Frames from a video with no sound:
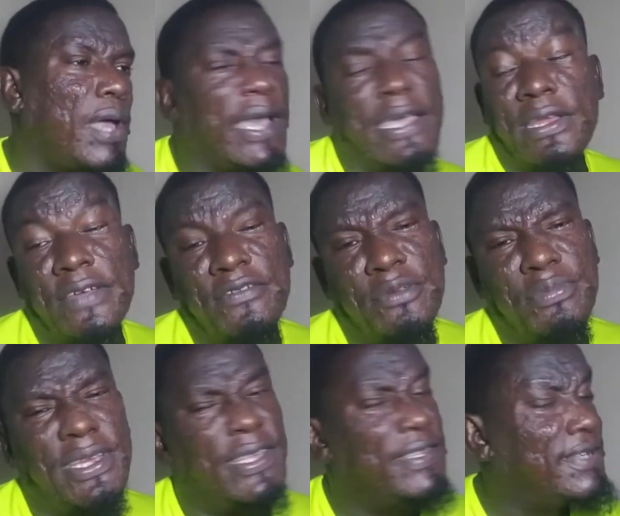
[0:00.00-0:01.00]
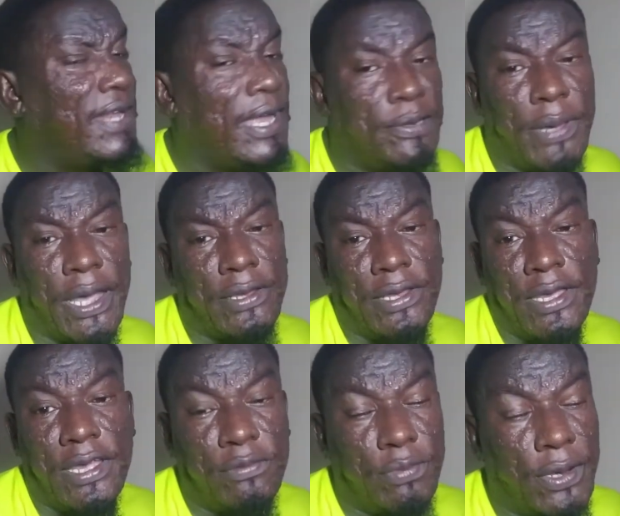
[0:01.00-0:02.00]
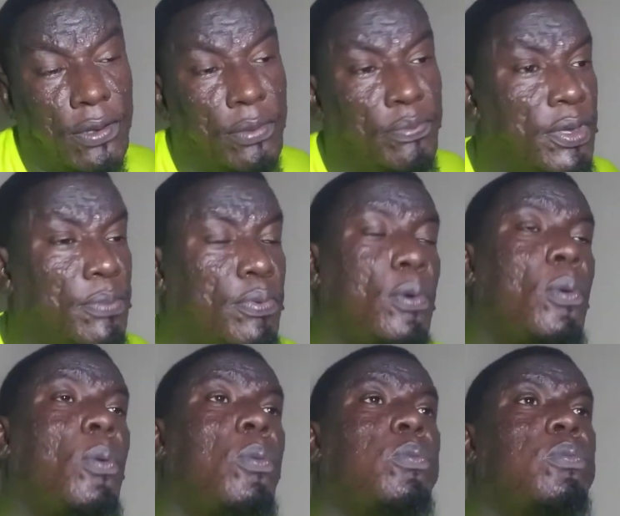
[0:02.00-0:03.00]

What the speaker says: I can never be disliked by the 8 billion people.